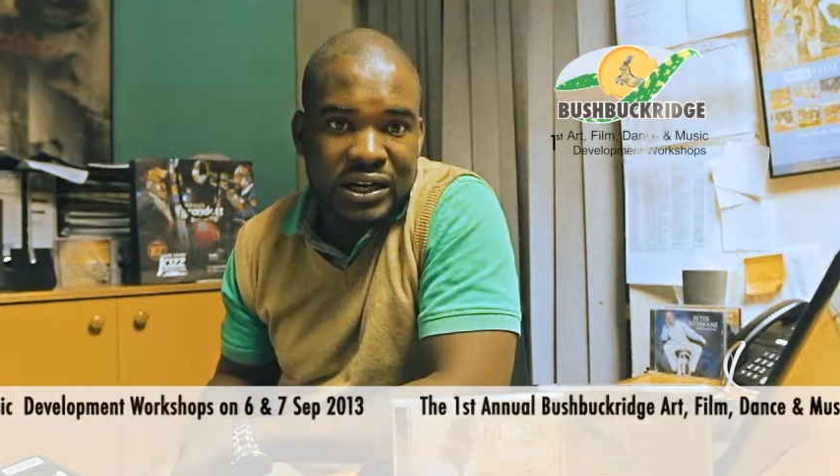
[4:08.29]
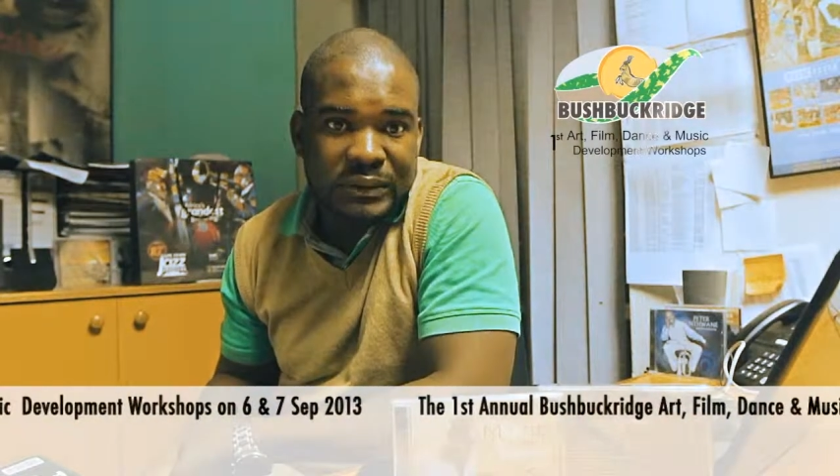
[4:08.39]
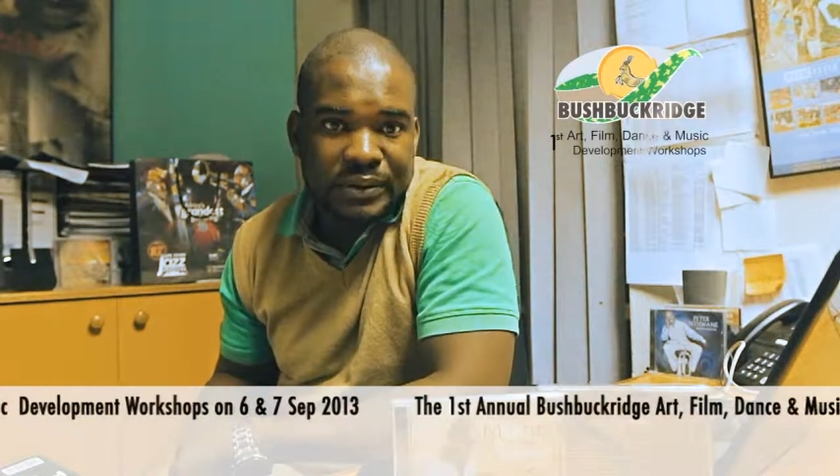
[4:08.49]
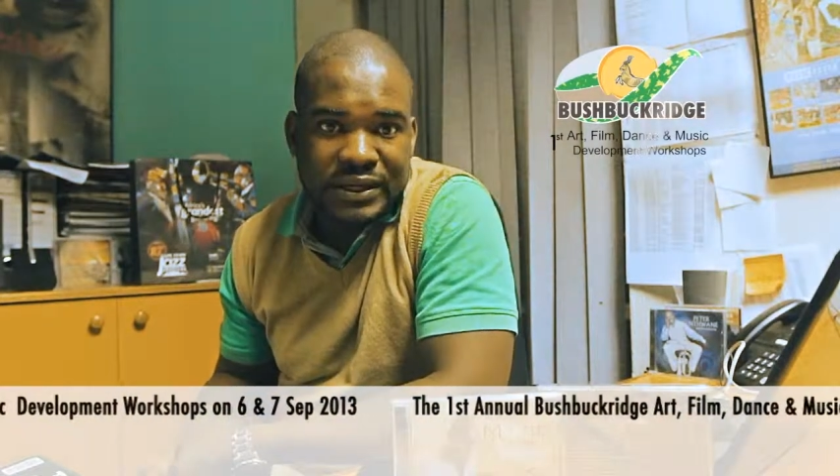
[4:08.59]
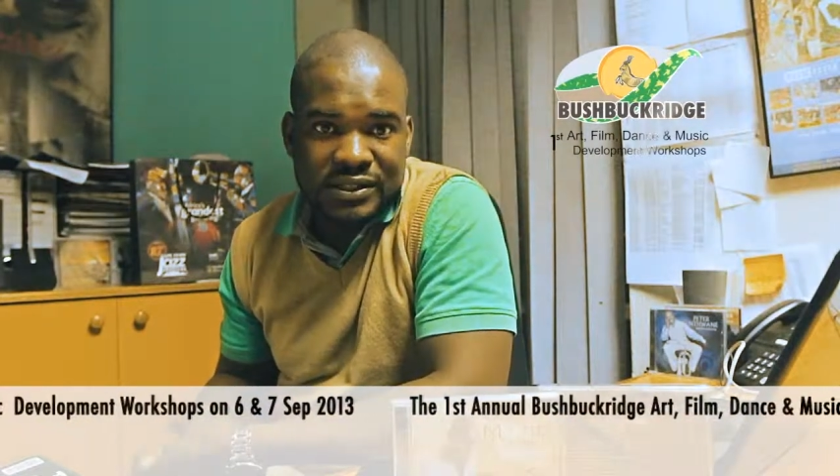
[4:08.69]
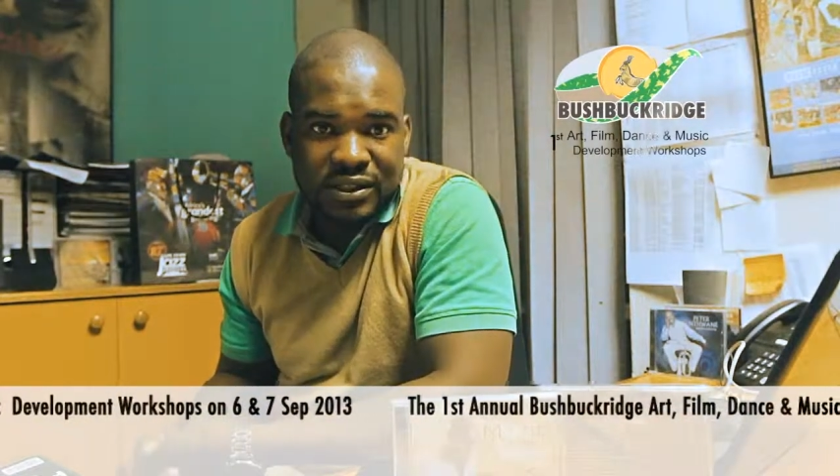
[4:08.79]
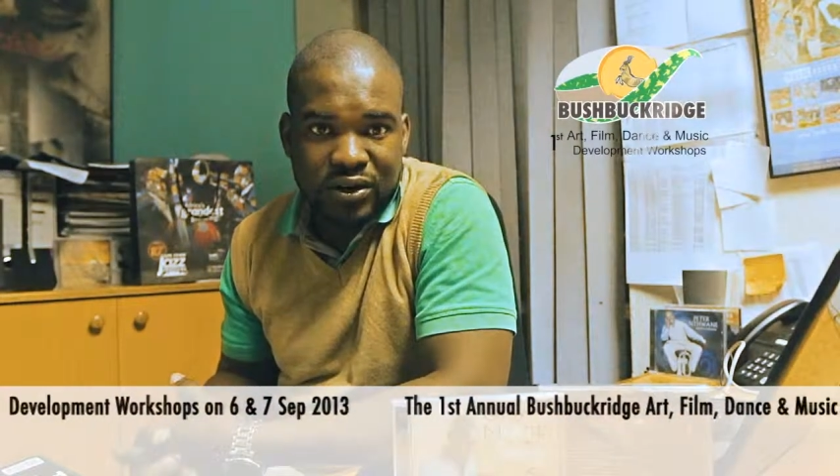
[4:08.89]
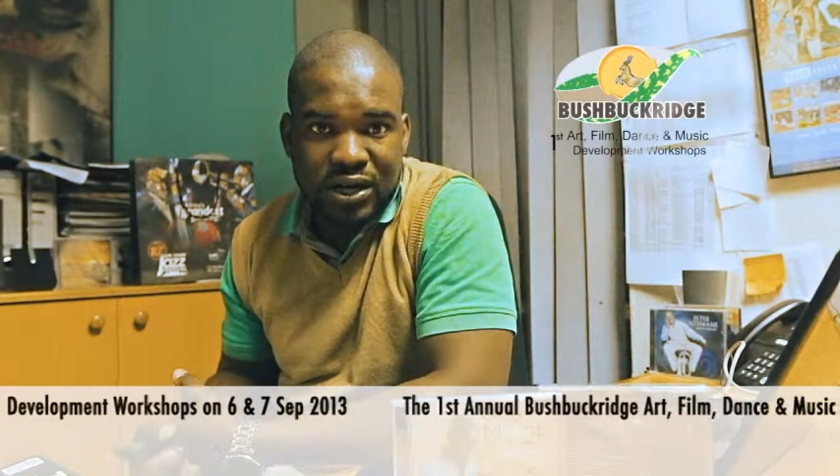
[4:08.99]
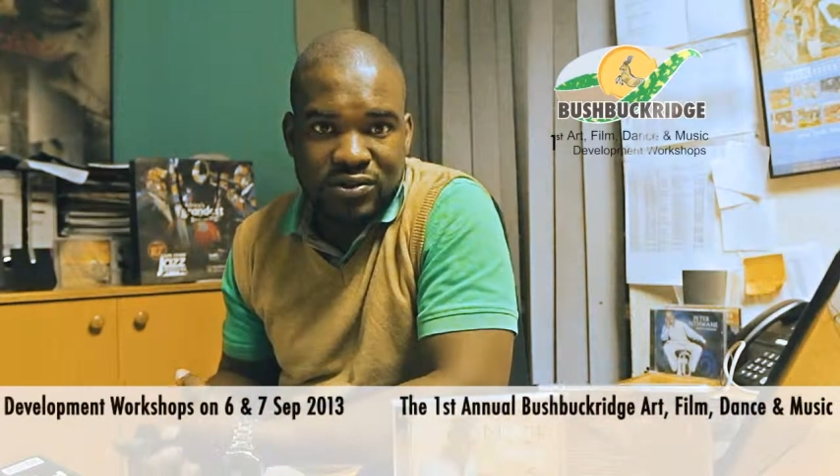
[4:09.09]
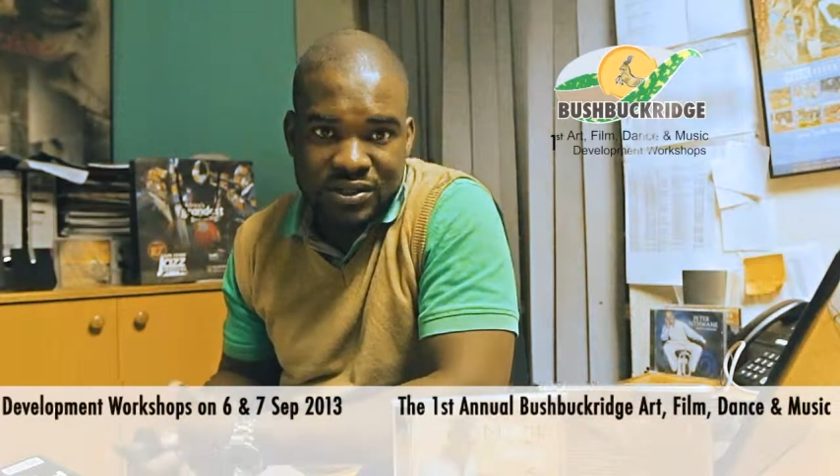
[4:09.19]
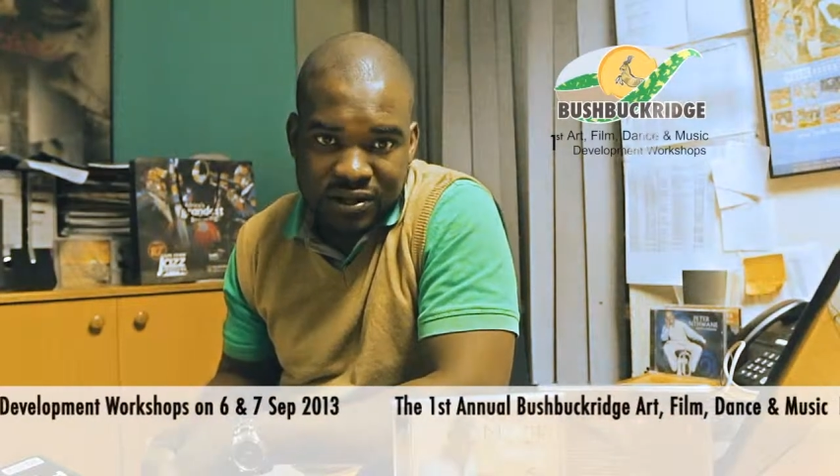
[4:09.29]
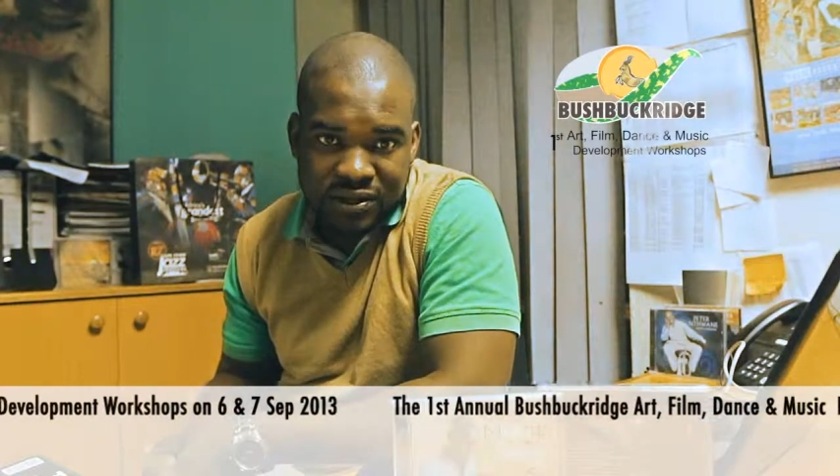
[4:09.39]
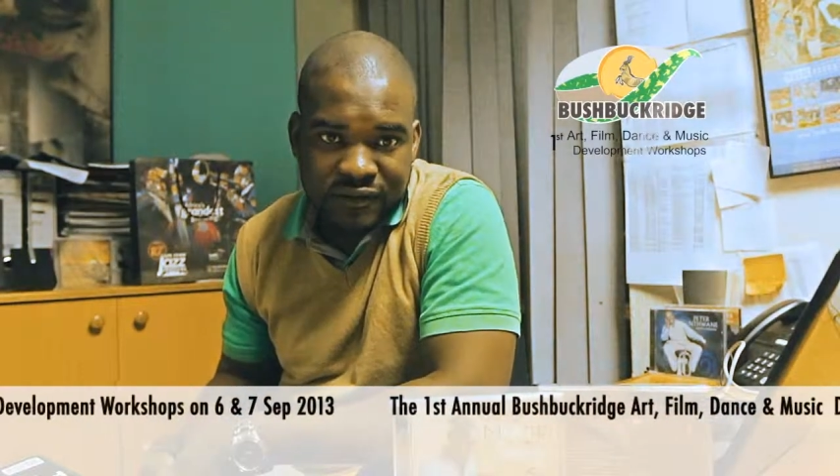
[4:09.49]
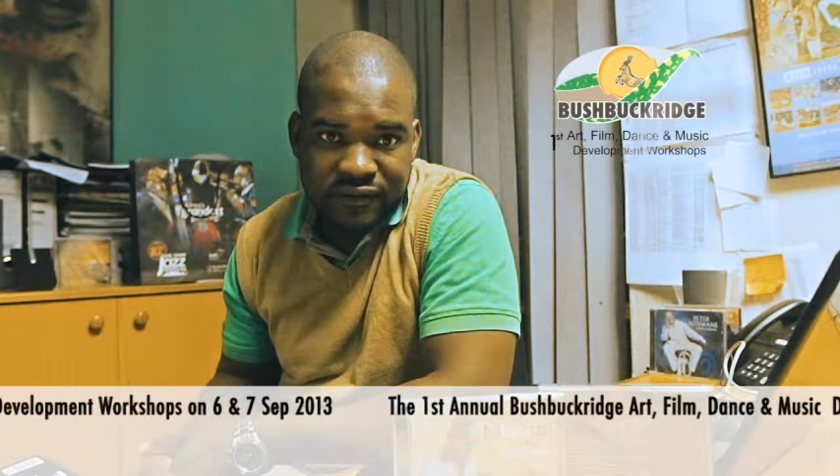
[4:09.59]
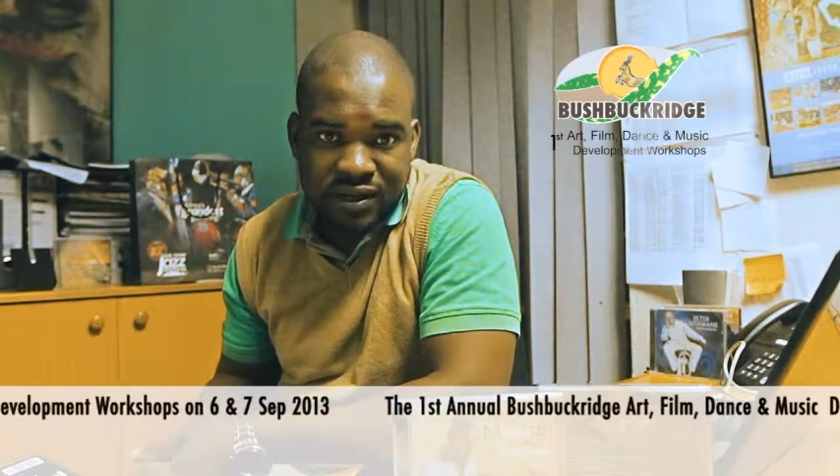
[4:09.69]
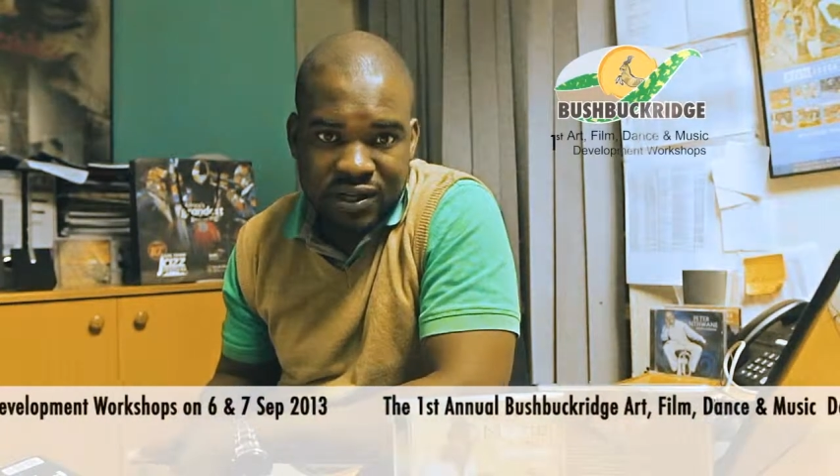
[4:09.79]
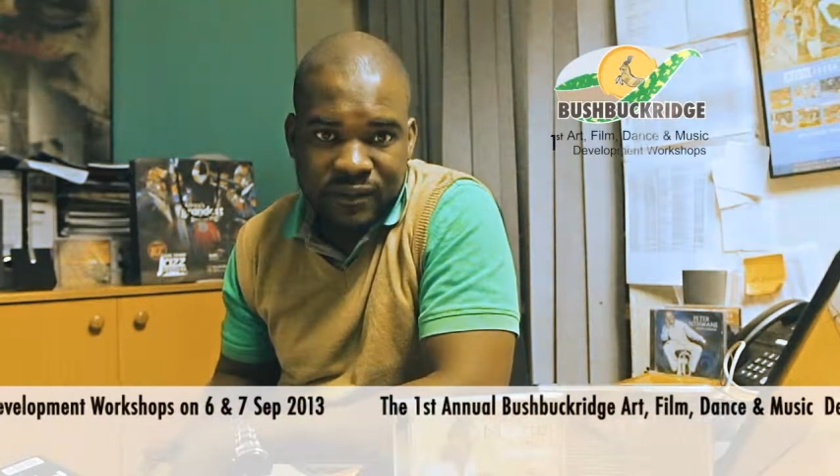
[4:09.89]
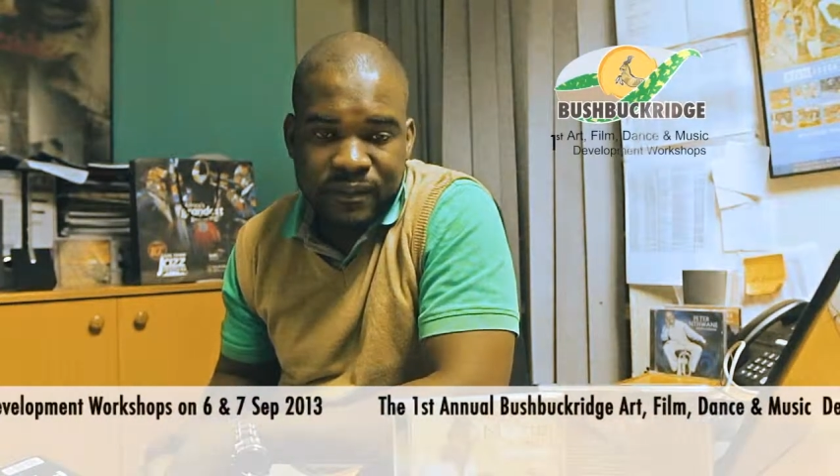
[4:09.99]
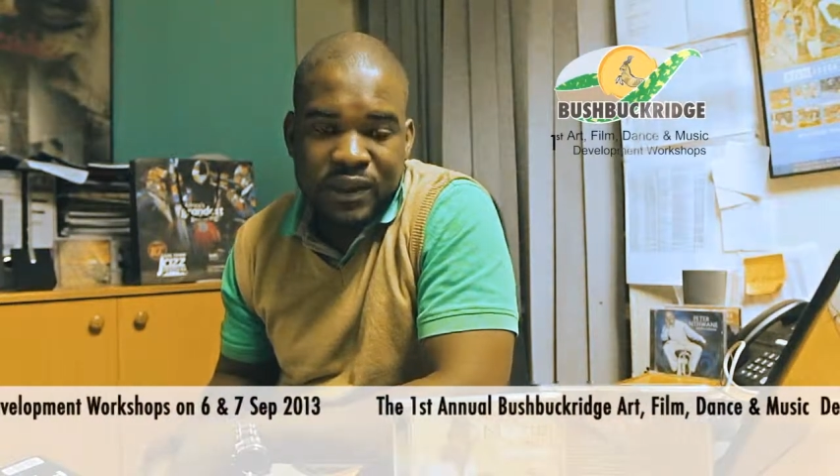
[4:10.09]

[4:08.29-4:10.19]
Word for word: companies throughout South Africa,